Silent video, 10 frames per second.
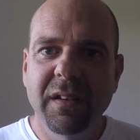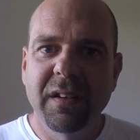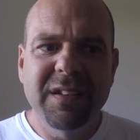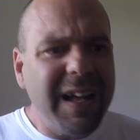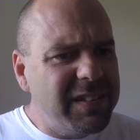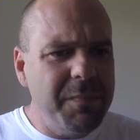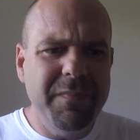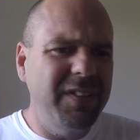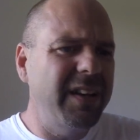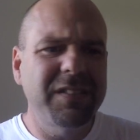not
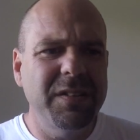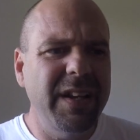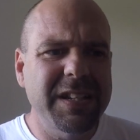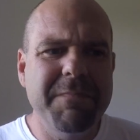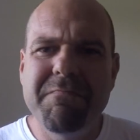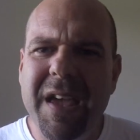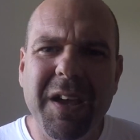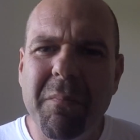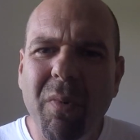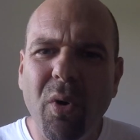to make
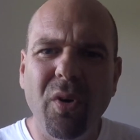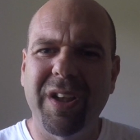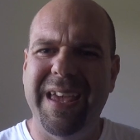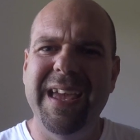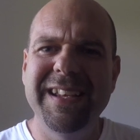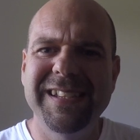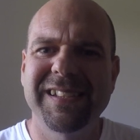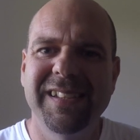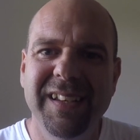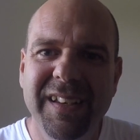a moral
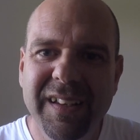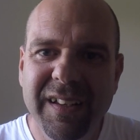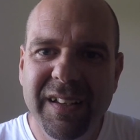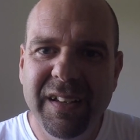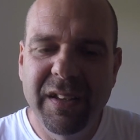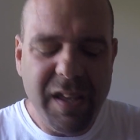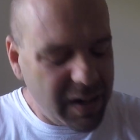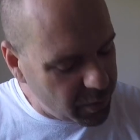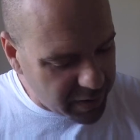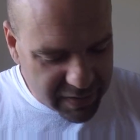case.
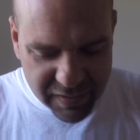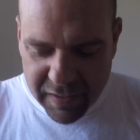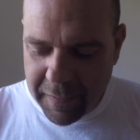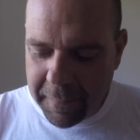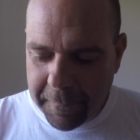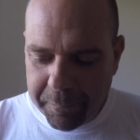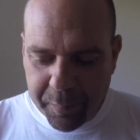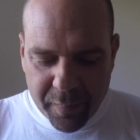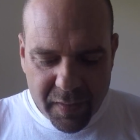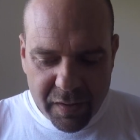Anyways,
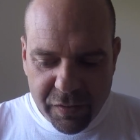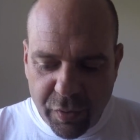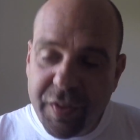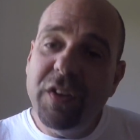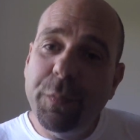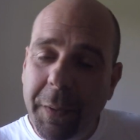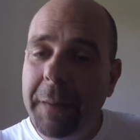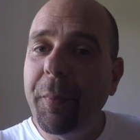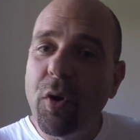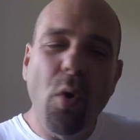so these
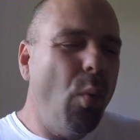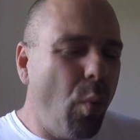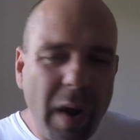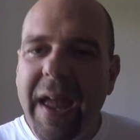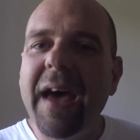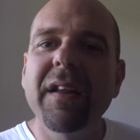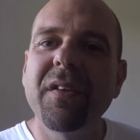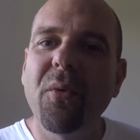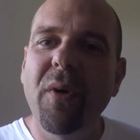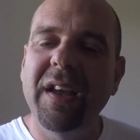people go way out of
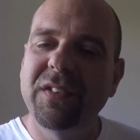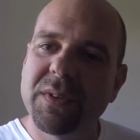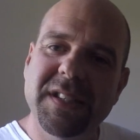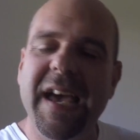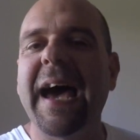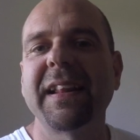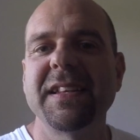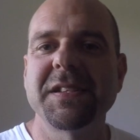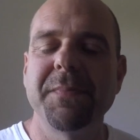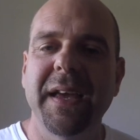their way to attack
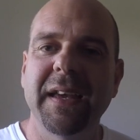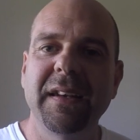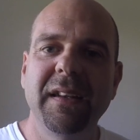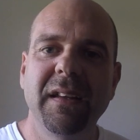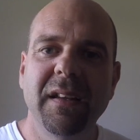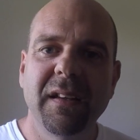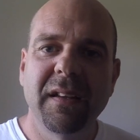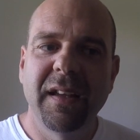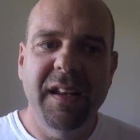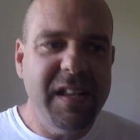this man
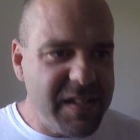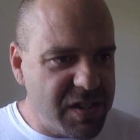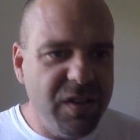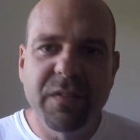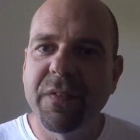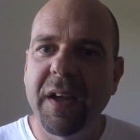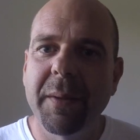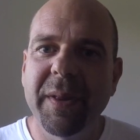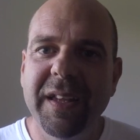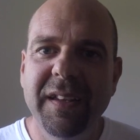and his good
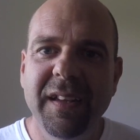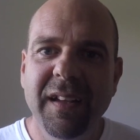family,